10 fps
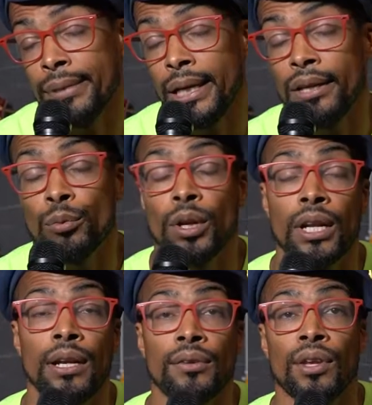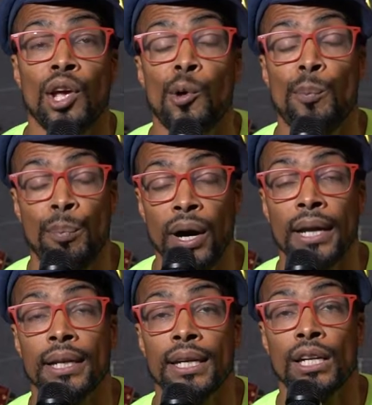It is what it is.
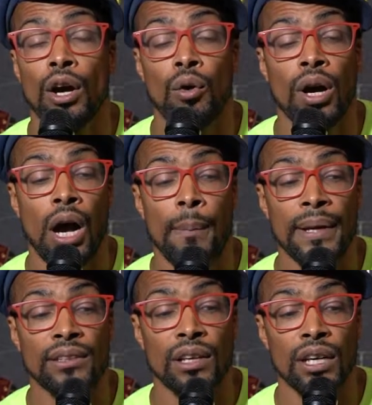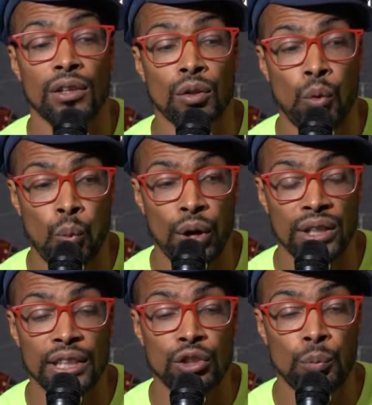But, it's the
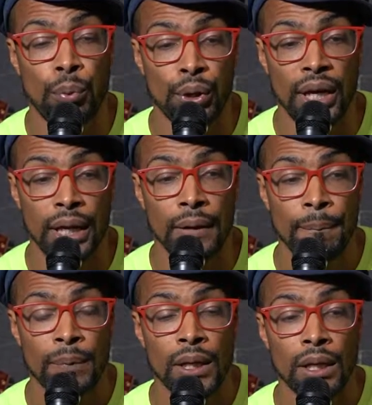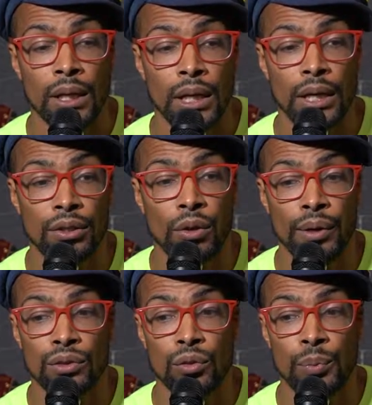work that you put in is
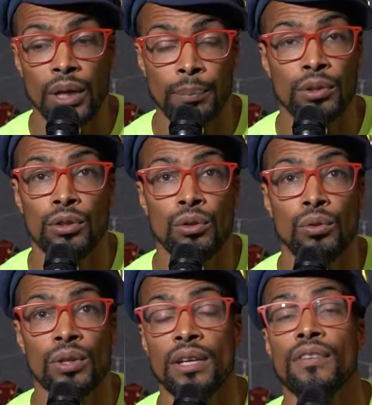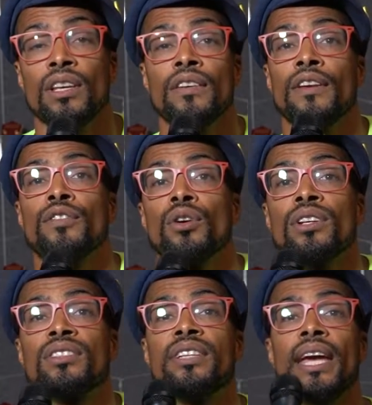going to be up to you if you're going
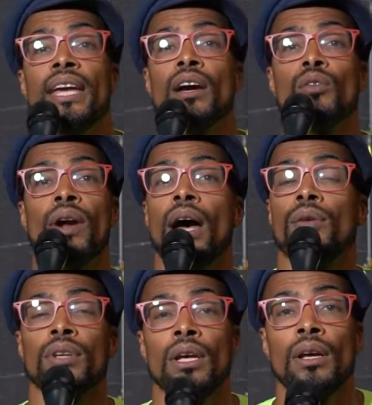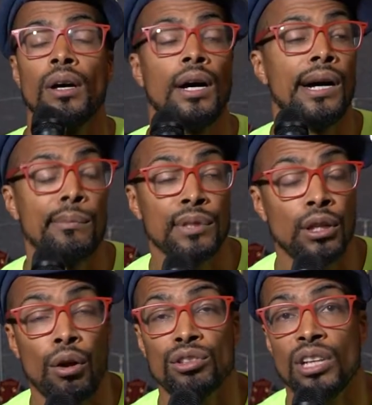to stay around. The
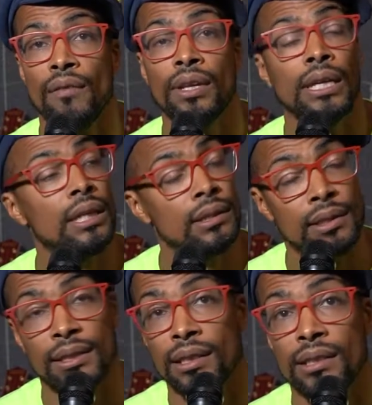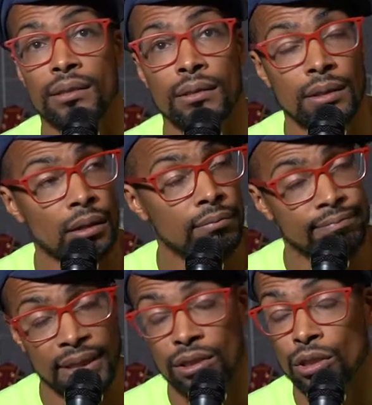longevity is it's
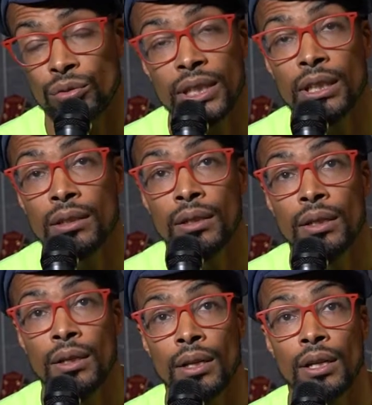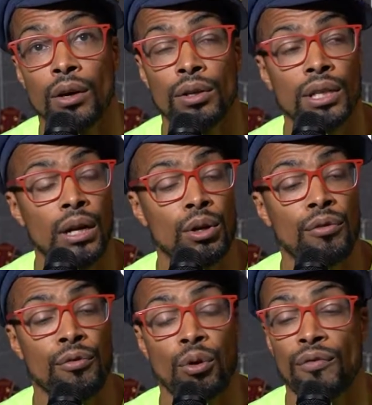a career. You got a
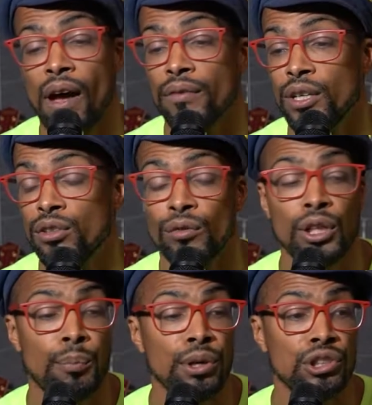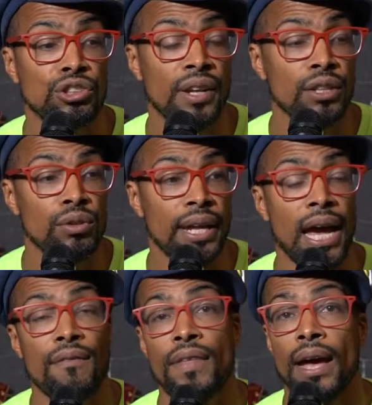good 4 or 5 years to really push it so that you can
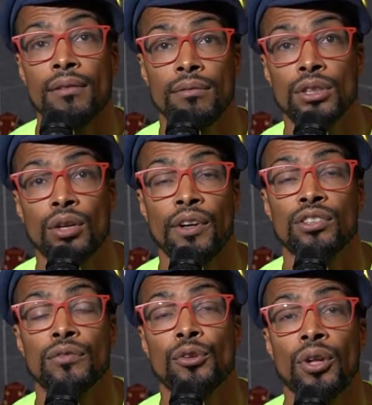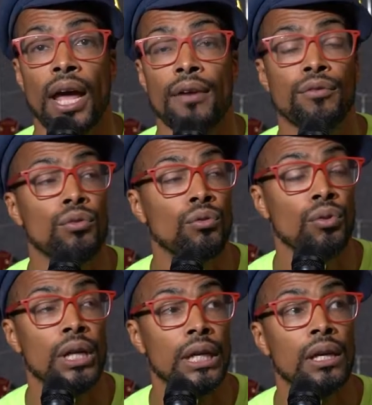have that the rest of your life to
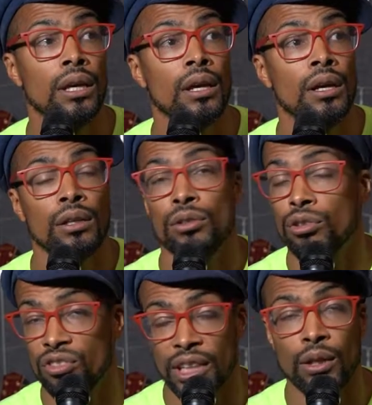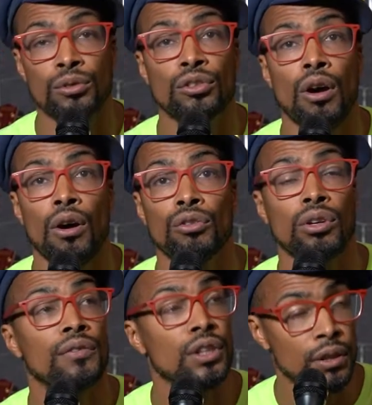really sing those songs,
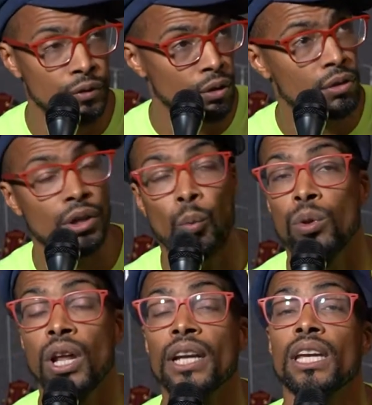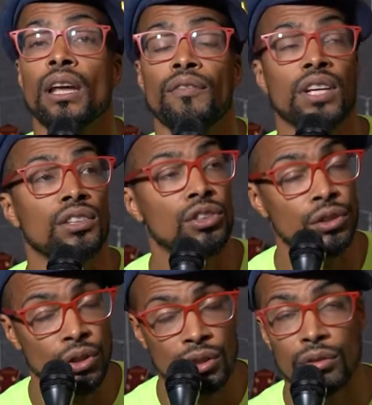or if you're lucky enough to
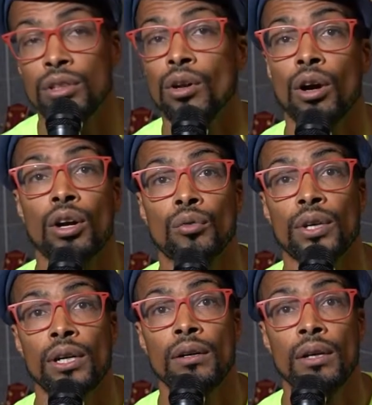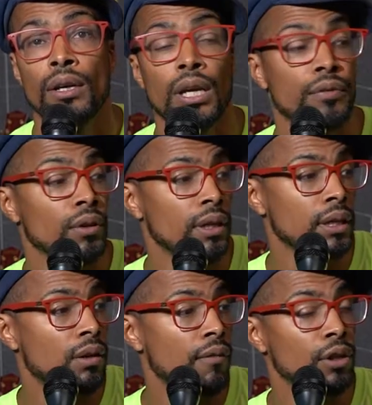continue to a career, if you're like
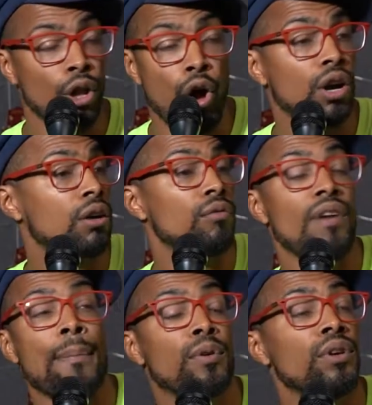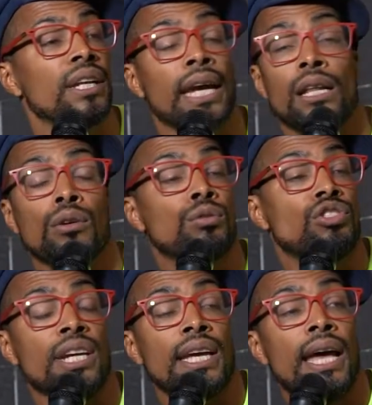have a long rap career like LL Cool
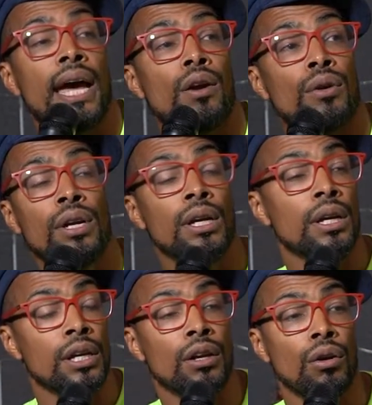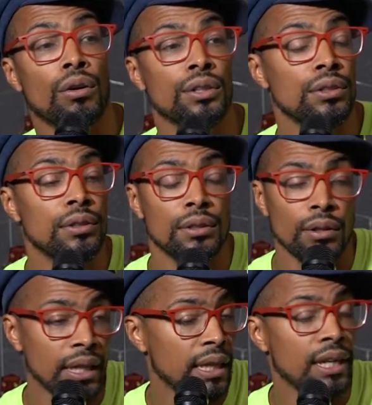J had, or
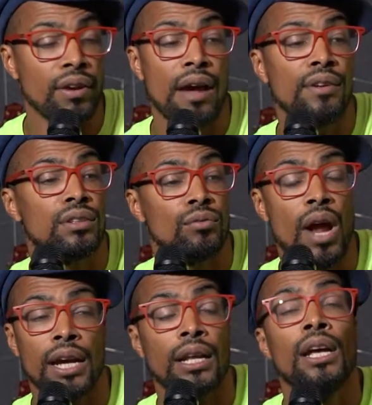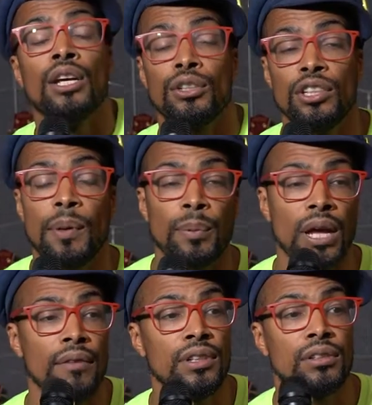like Lenny Kravitz and rock. These people
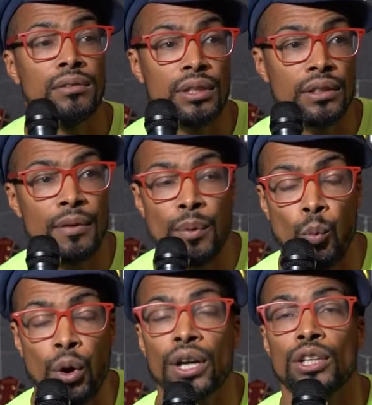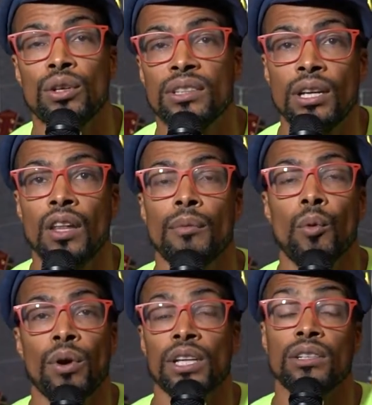they've been working. You could tell they've
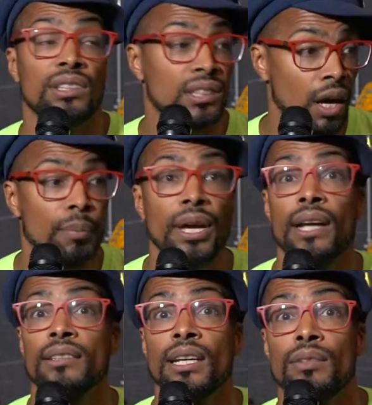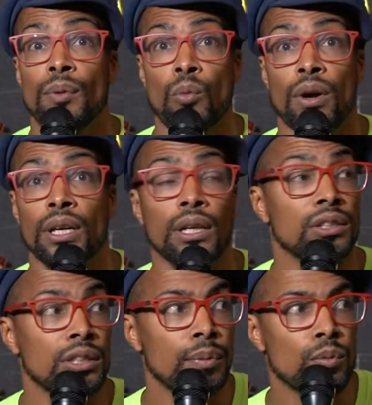been working. You could tell Beyonce has been working.
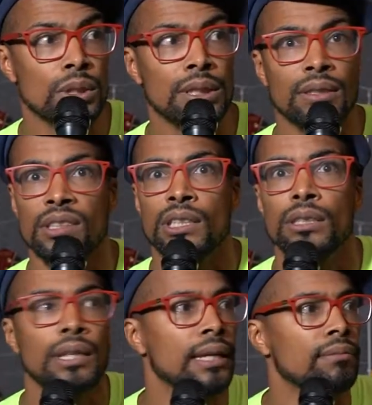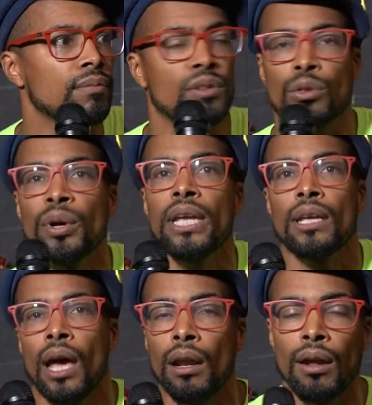She's been working since she's like
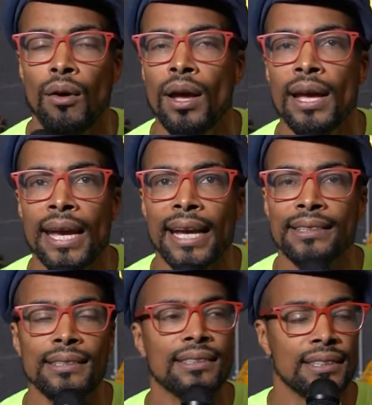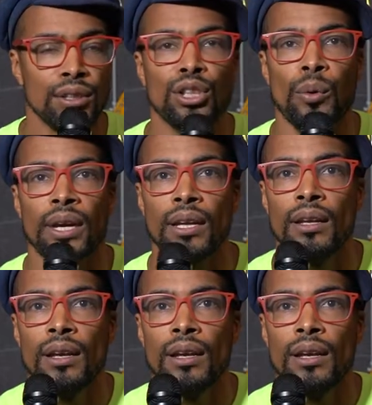3, I don't know, and she's still doing it.